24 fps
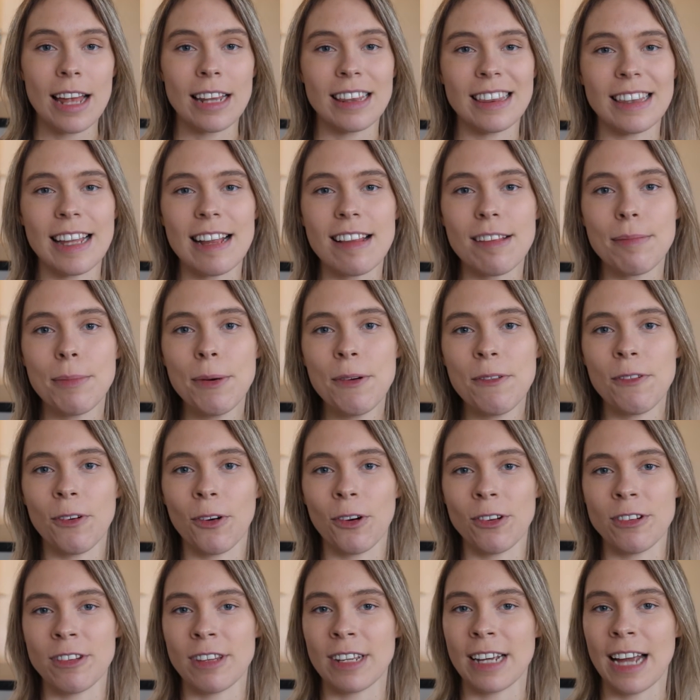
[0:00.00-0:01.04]
Let's move
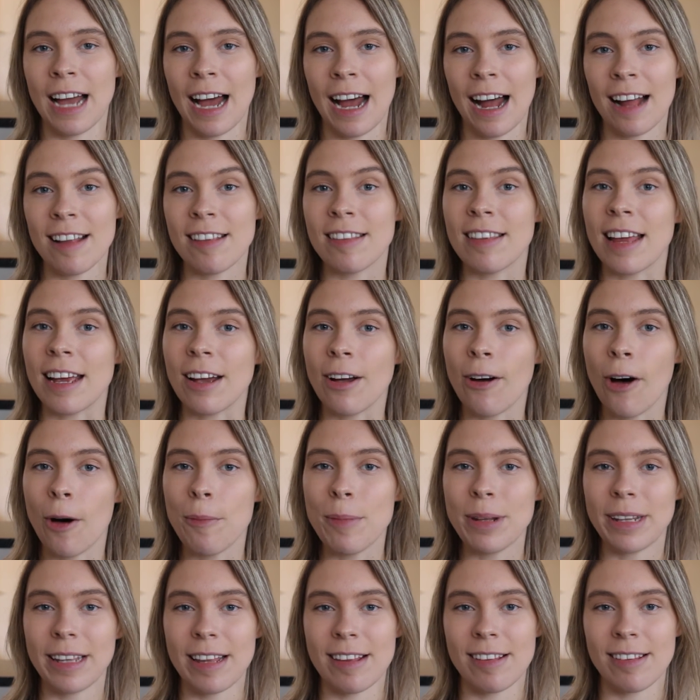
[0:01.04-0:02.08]
on to the cards that
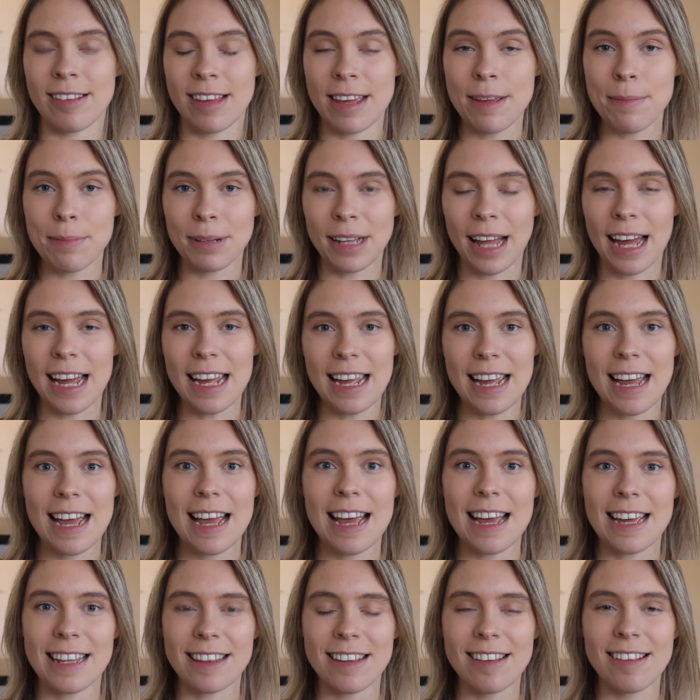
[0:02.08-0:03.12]
commonly see play
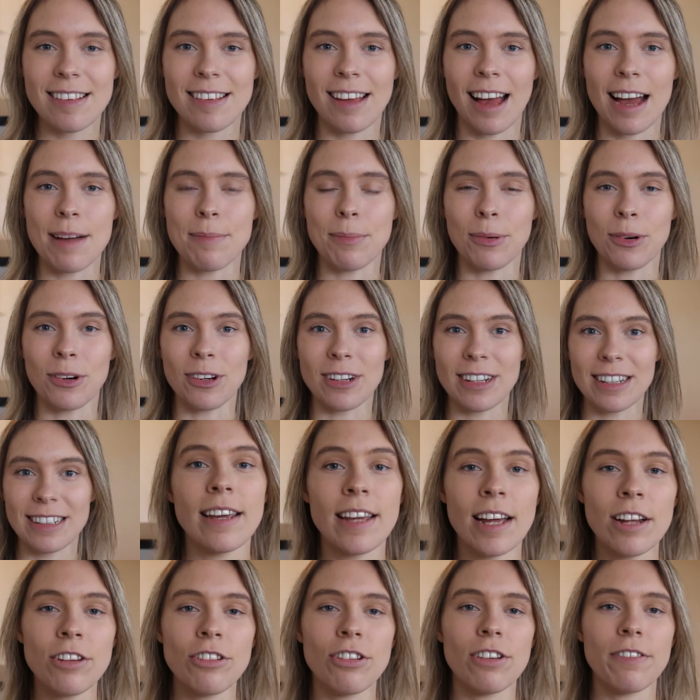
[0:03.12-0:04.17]
in the sideboard.
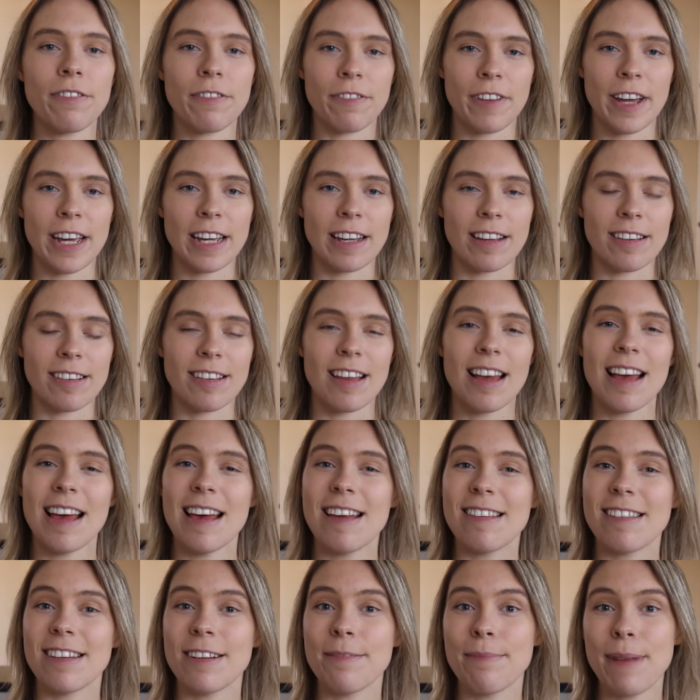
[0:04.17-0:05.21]
Kitchen Finks
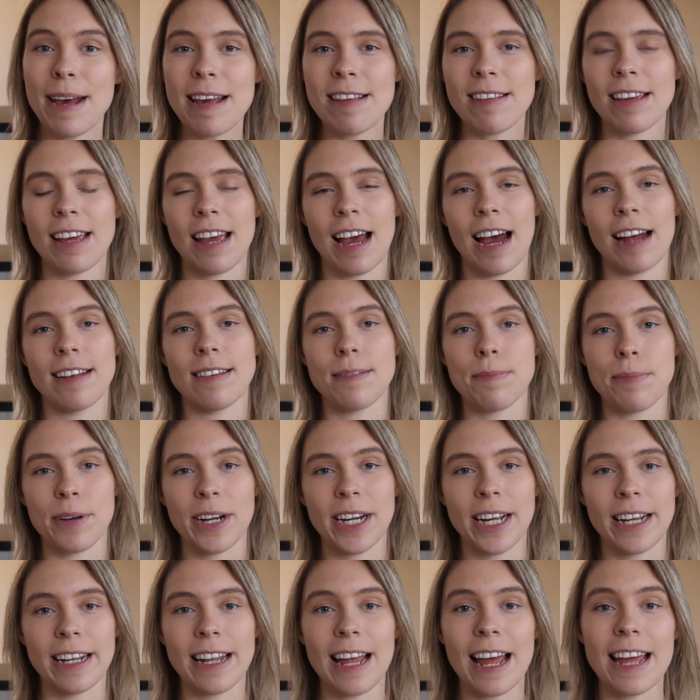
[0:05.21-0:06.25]
is an amazing card to
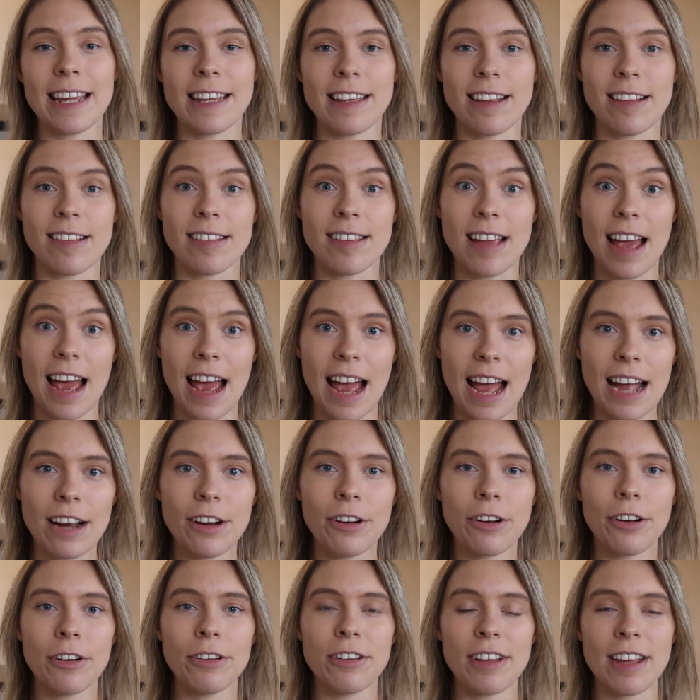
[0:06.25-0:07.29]
bring in against
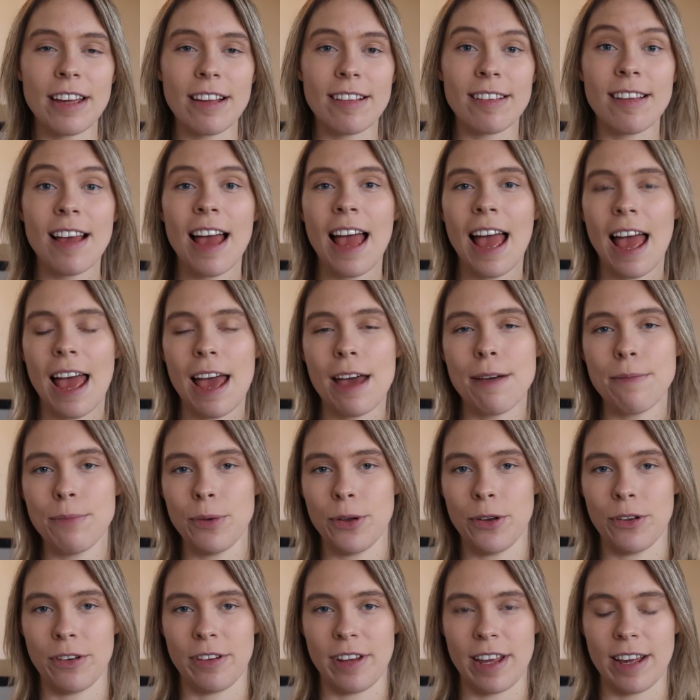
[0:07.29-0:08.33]
aggro decks and
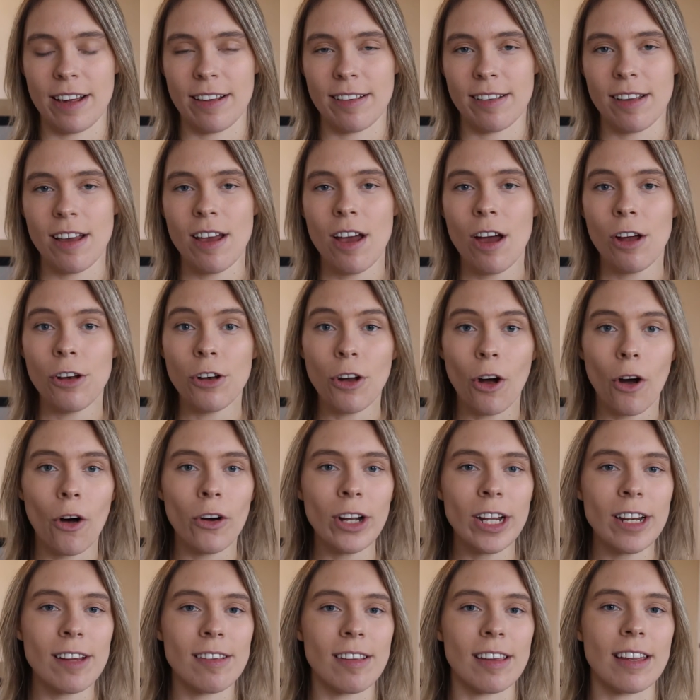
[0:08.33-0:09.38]
burn decks. Not
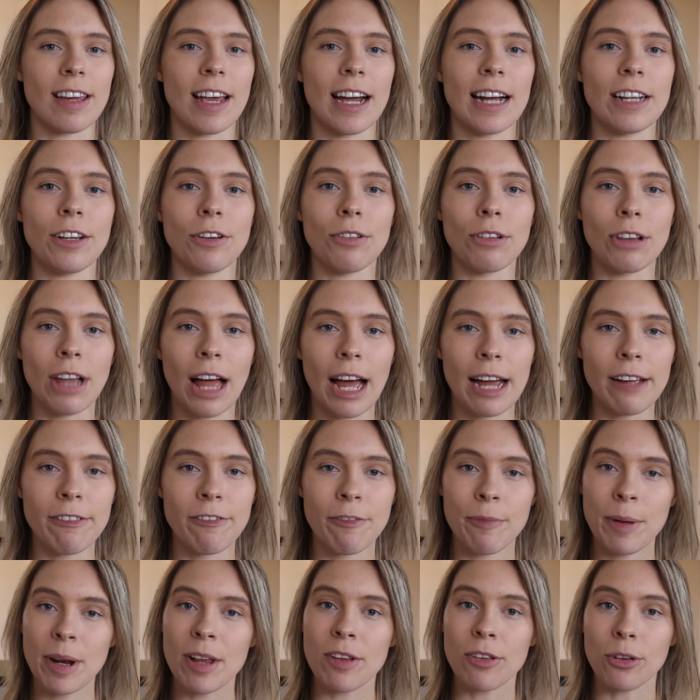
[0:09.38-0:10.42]
only does it gain you life,
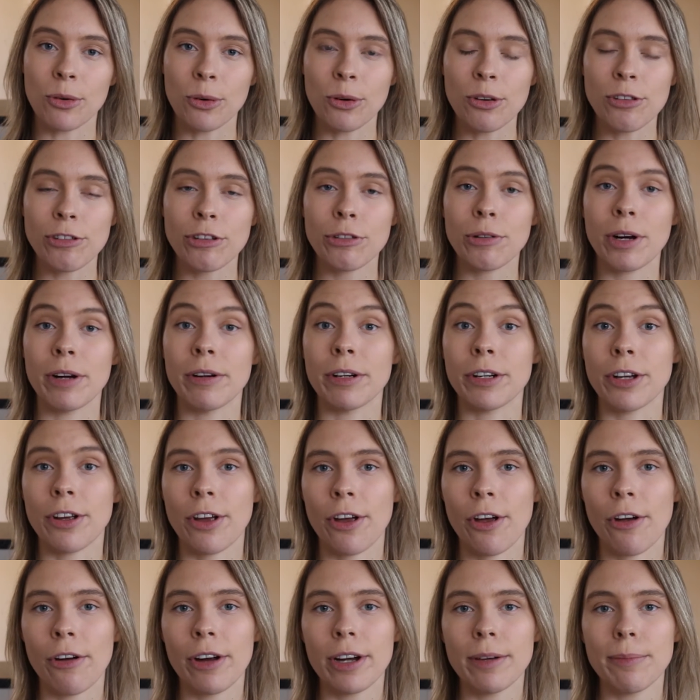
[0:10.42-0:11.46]
but it's also a
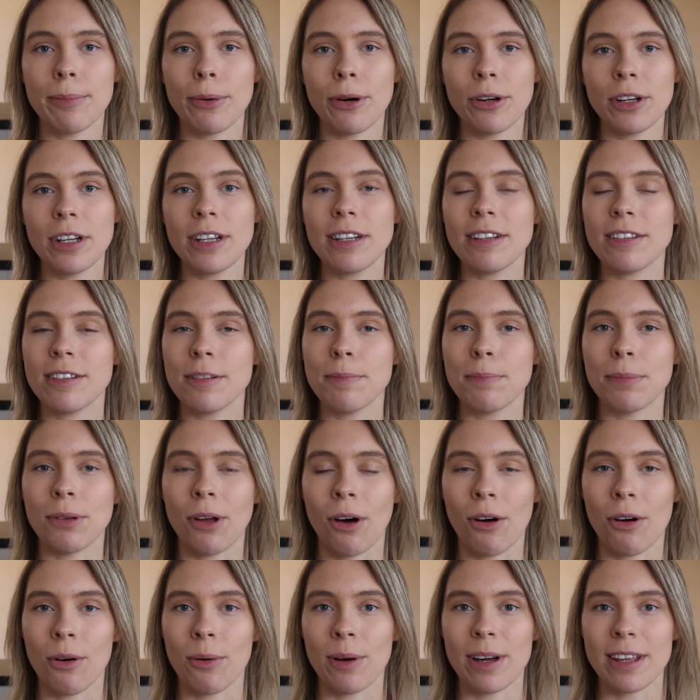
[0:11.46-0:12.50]
recurring body to
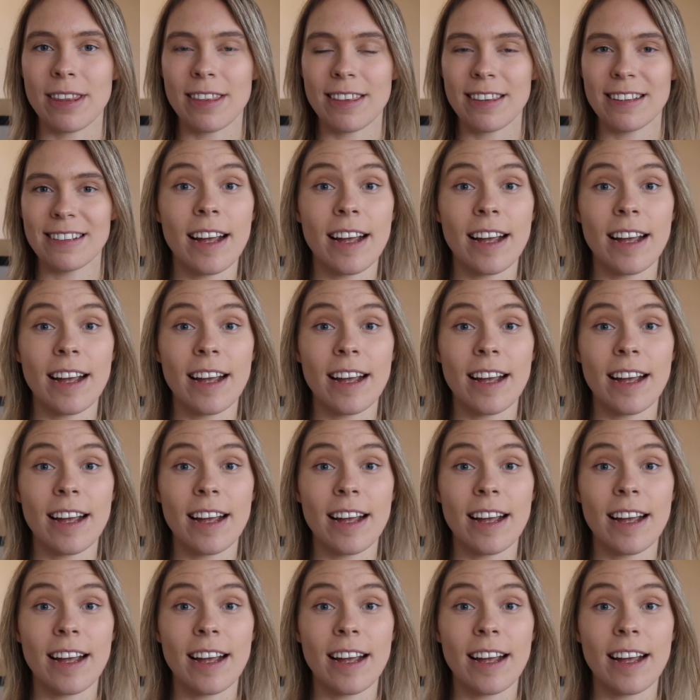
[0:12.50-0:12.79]
block with.